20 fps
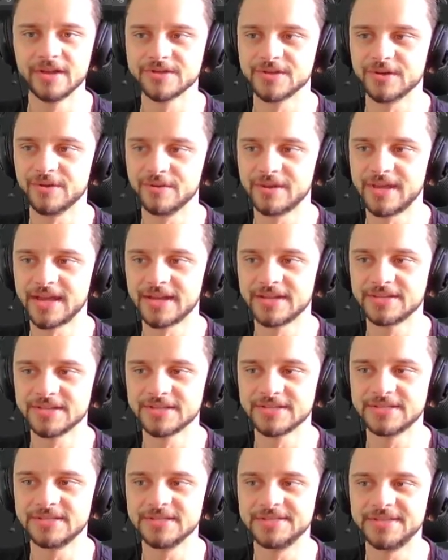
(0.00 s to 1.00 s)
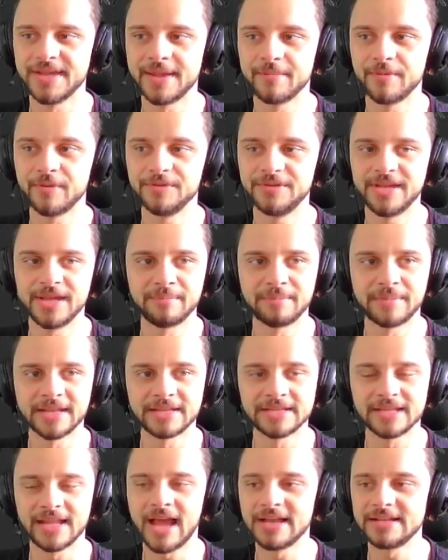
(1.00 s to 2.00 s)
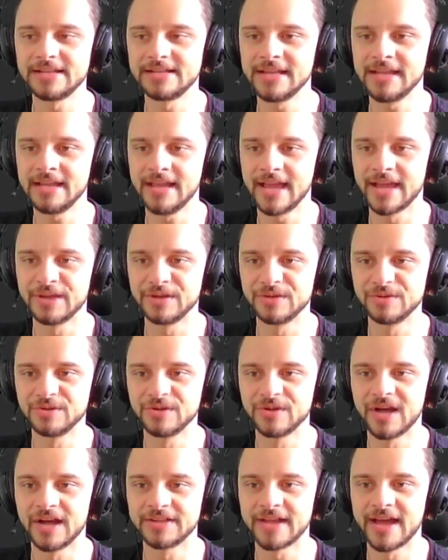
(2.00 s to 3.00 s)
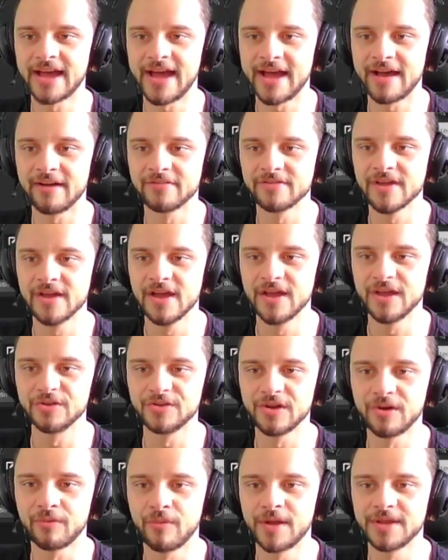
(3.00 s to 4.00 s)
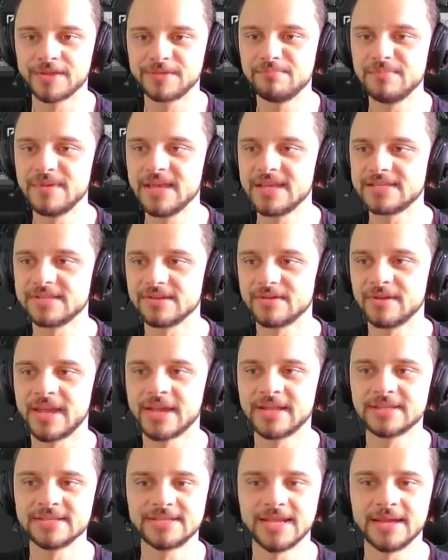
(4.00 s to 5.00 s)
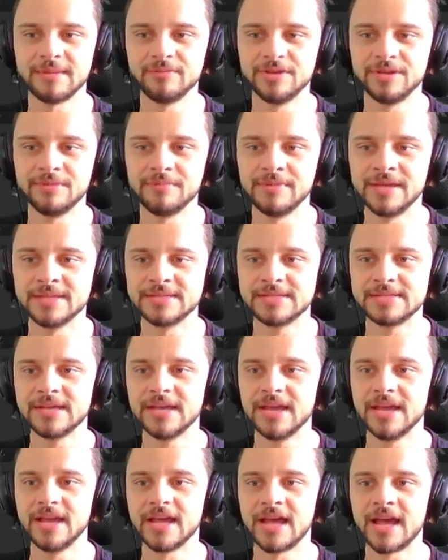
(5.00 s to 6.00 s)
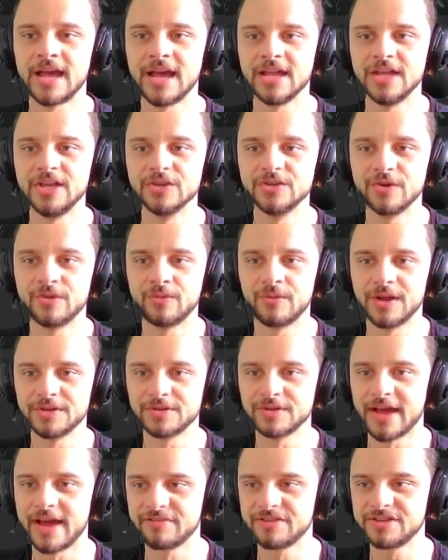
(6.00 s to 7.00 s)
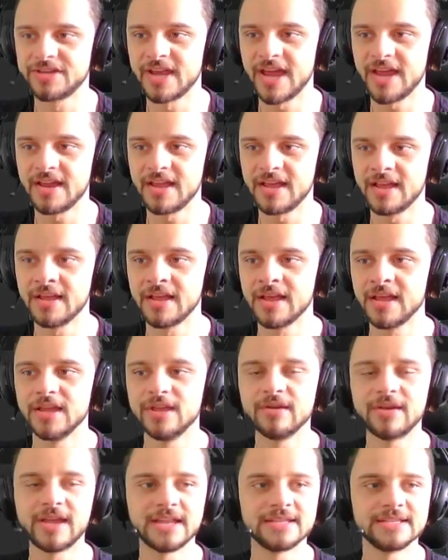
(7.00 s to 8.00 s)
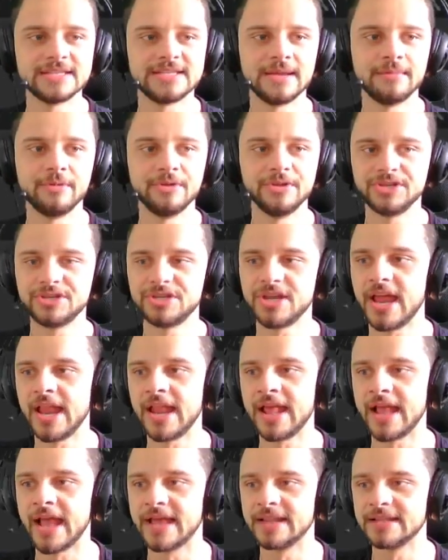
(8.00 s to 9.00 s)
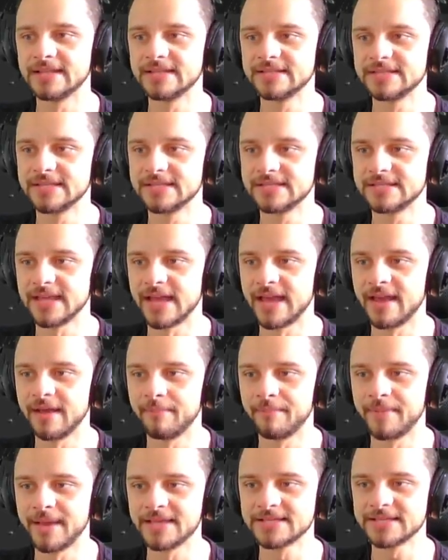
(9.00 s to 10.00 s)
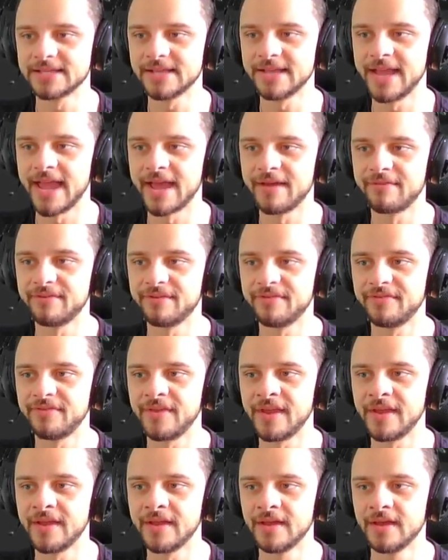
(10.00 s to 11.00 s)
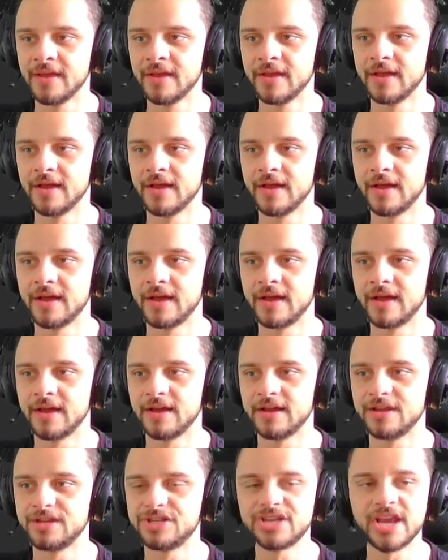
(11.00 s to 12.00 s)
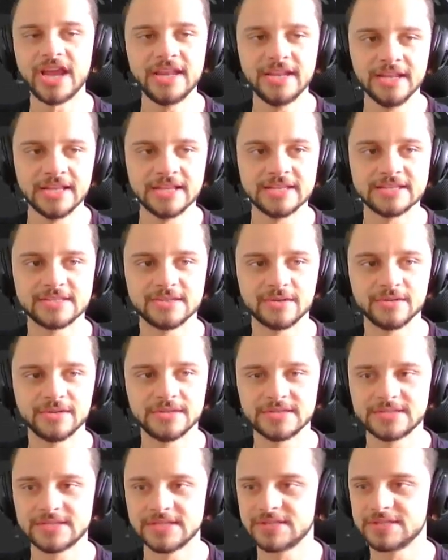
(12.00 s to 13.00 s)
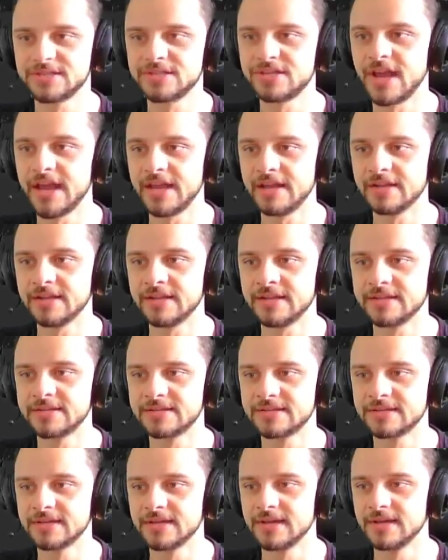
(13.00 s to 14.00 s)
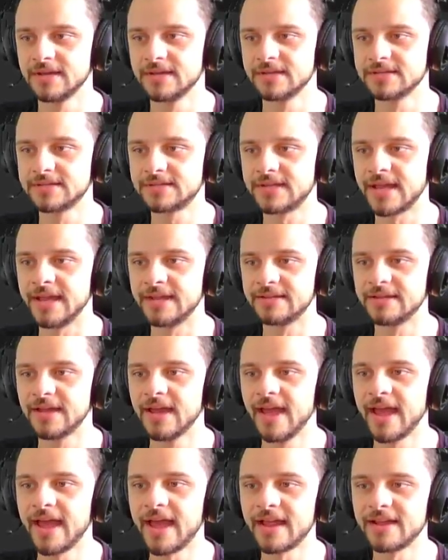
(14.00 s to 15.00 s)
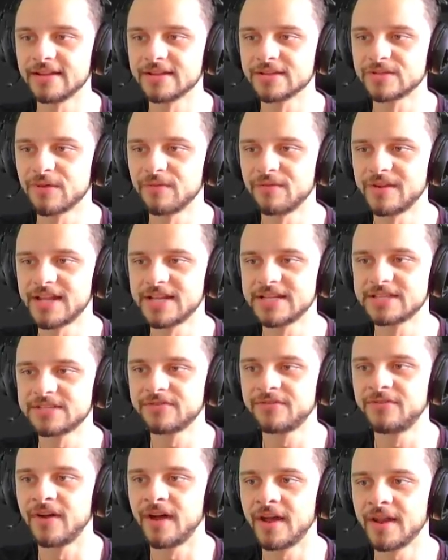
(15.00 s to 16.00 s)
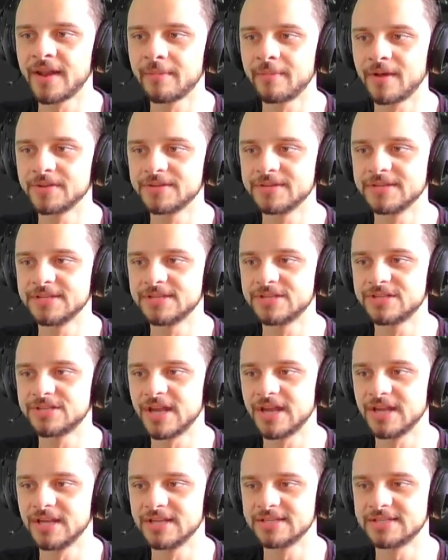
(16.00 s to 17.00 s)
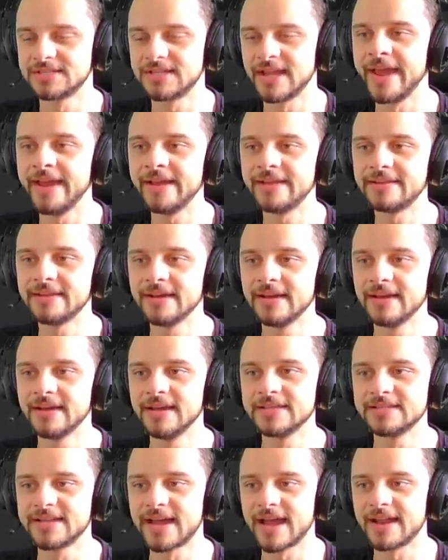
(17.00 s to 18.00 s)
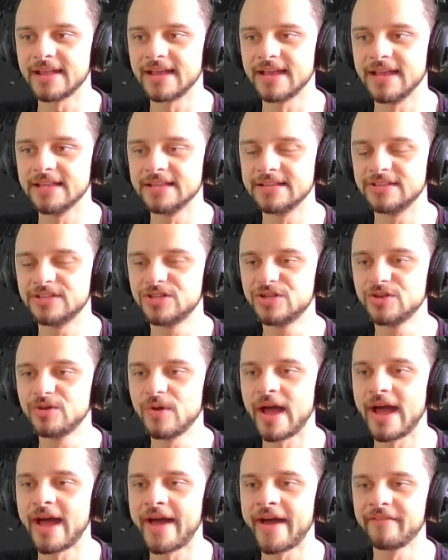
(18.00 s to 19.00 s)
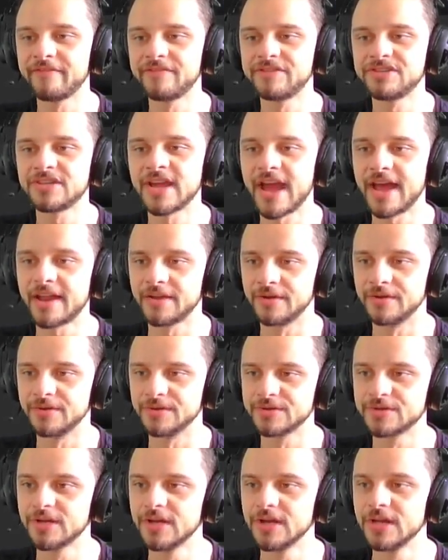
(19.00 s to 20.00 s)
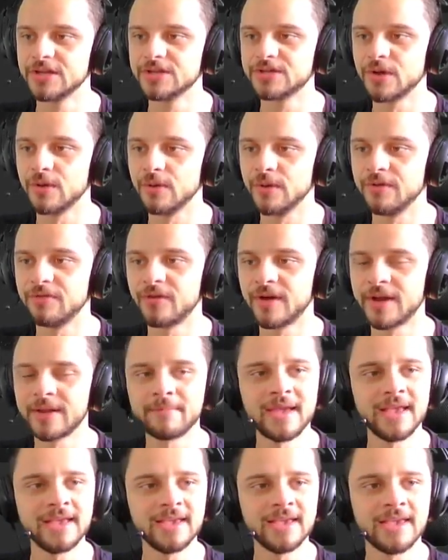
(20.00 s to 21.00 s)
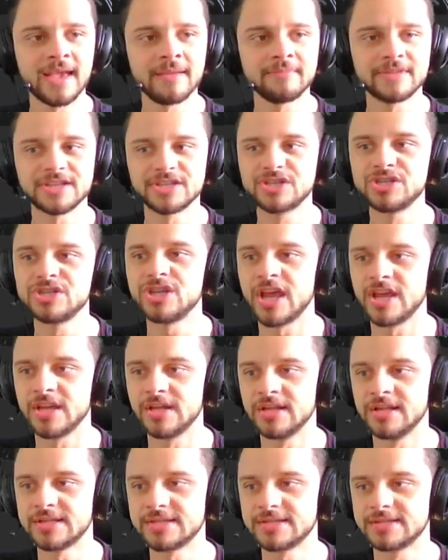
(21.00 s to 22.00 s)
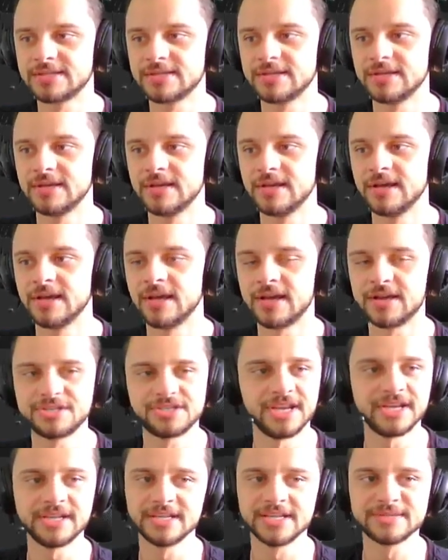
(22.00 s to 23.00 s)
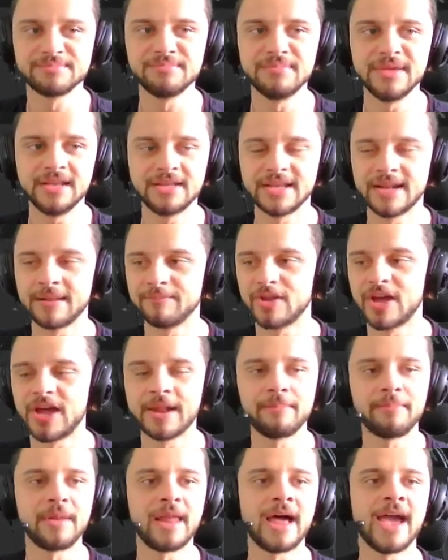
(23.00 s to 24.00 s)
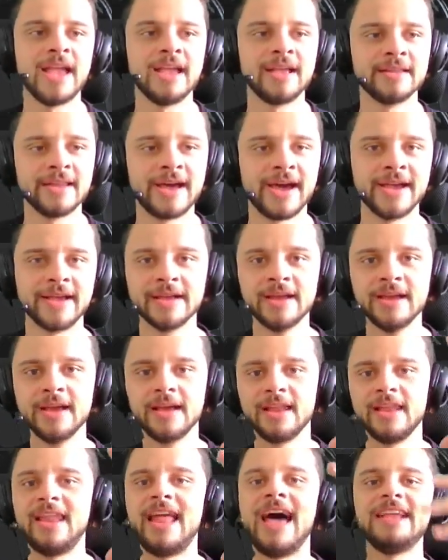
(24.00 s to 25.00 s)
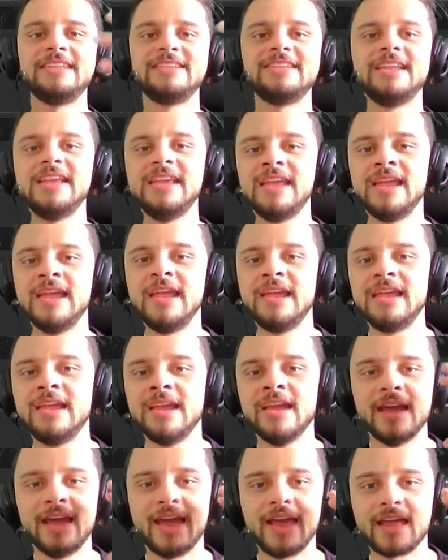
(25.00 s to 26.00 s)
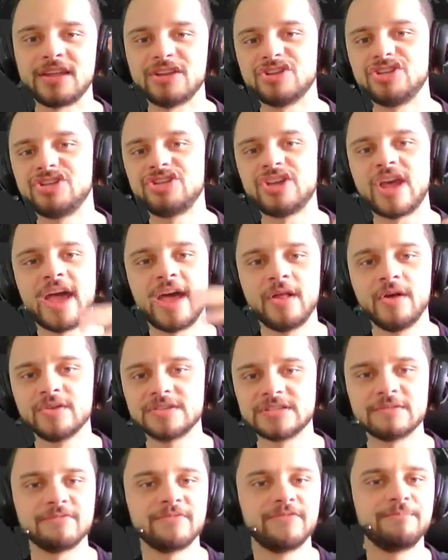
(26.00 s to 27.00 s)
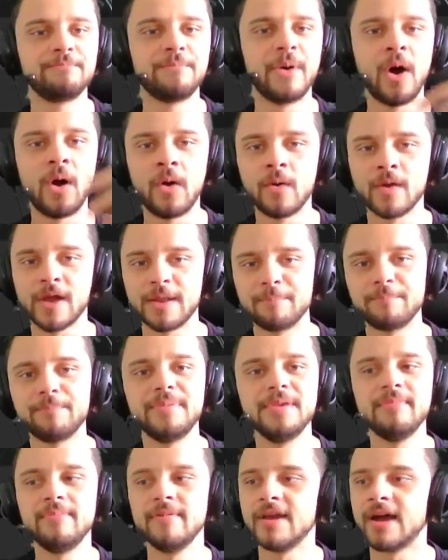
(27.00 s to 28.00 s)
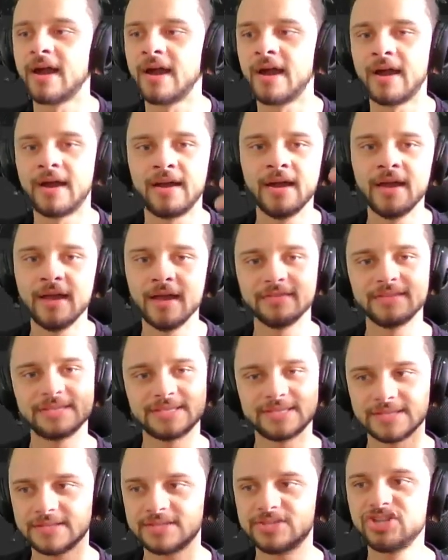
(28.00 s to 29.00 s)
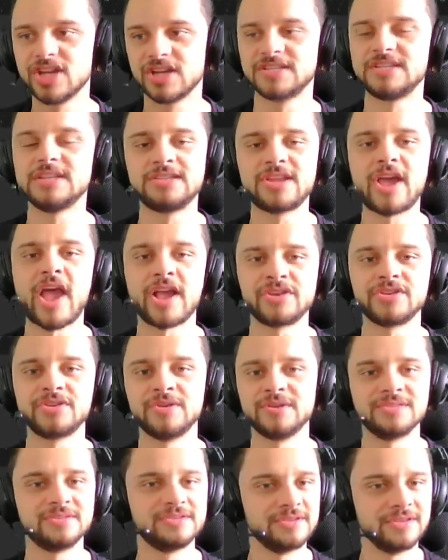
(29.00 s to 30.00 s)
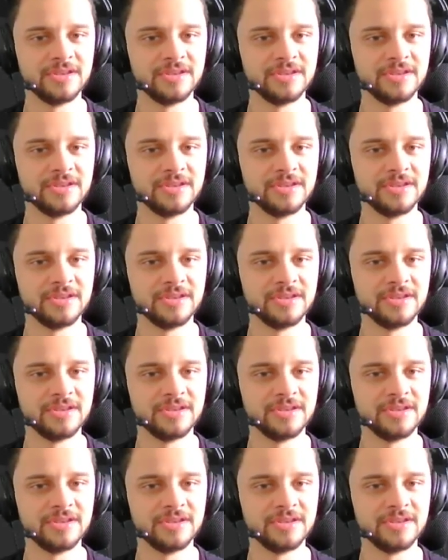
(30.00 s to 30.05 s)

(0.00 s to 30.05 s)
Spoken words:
So you can just disable the ambient lighting, and you do not have. You don't want mist, you can disable the mist. You don't want to have shading, you can disable the shading. And this is basically everything shadeless. So this is shadeless state. And something that is fun about this shadeless state is that it do have shadows. So if you want to make a game that is shadeless, shadeless means that I'm not applying like lightning and shadows and Pong and PBR. This is just the textures.